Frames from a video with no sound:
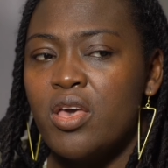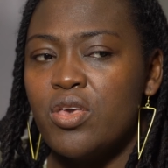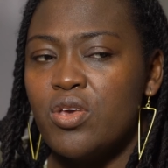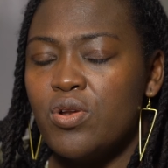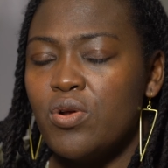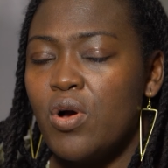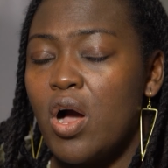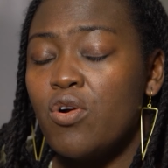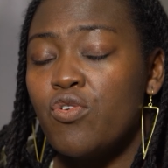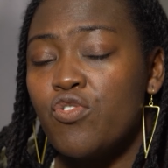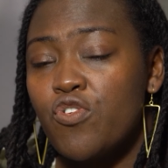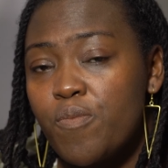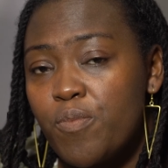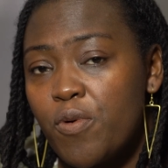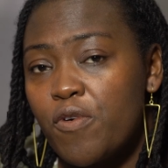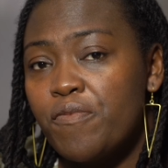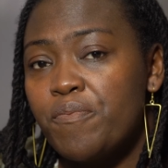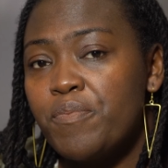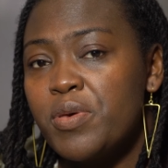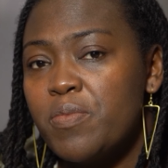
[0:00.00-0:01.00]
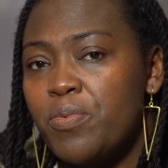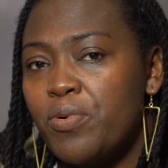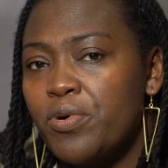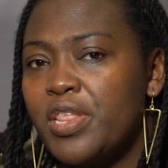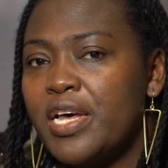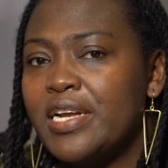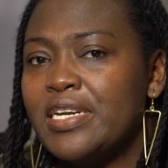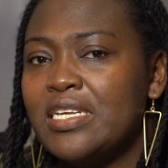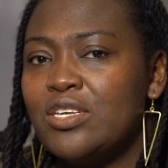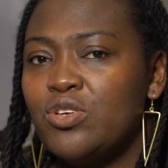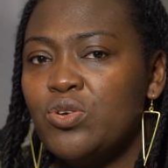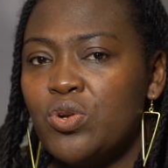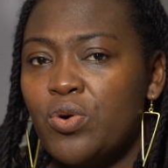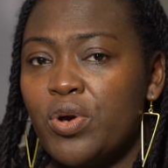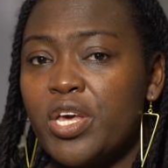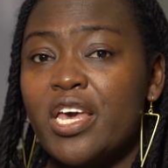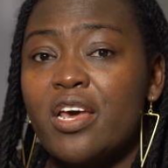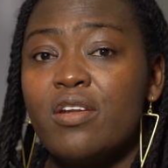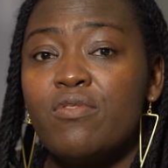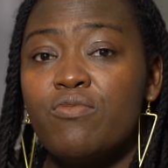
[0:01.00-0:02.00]
you know, a group of people that, you
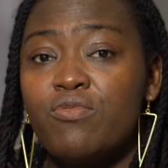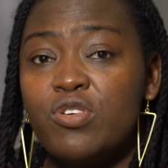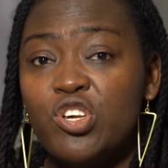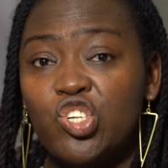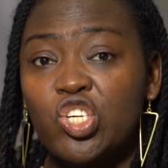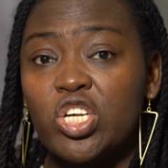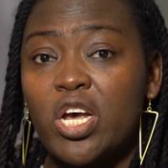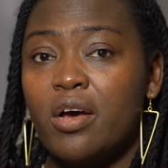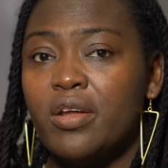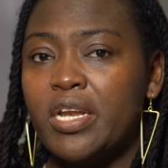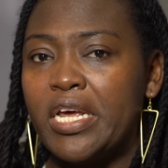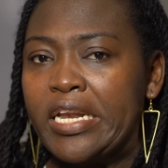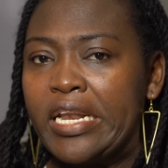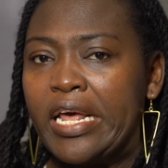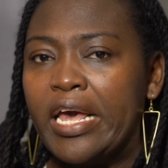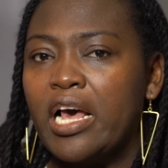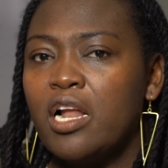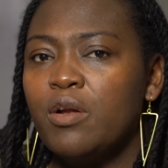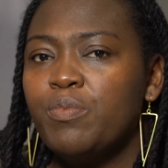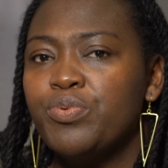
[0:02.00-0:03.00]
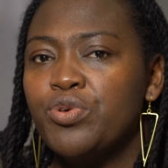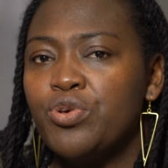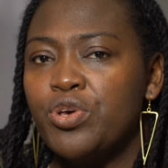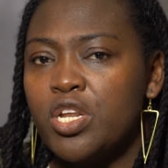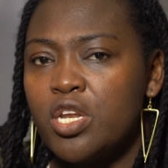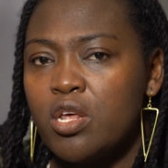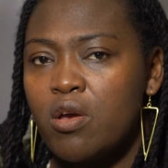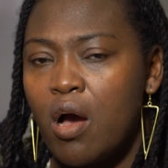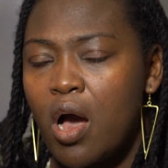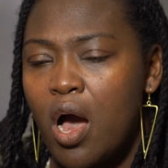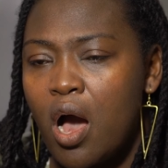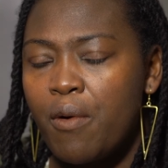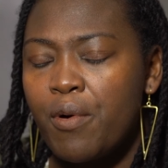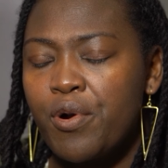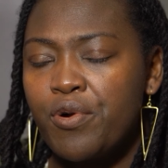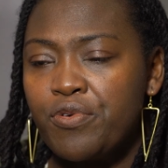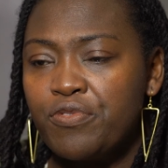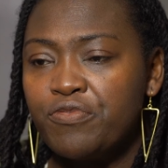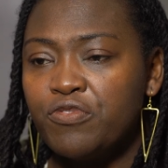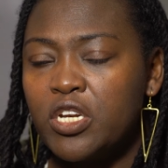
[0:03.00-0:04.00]
know, can reach out and help you in your
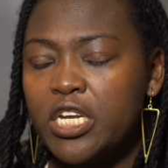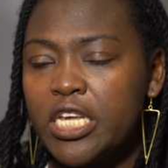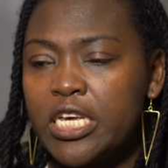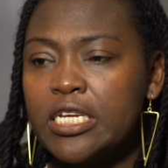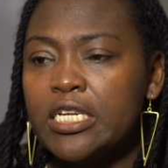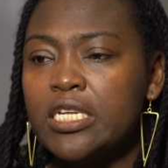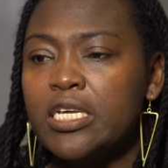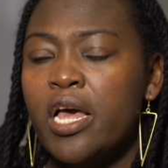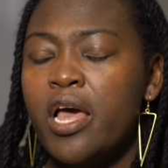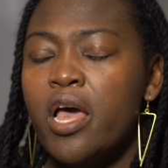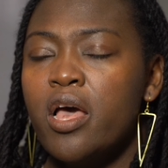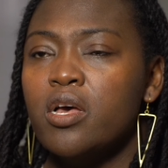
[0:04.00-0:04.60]
hour of need.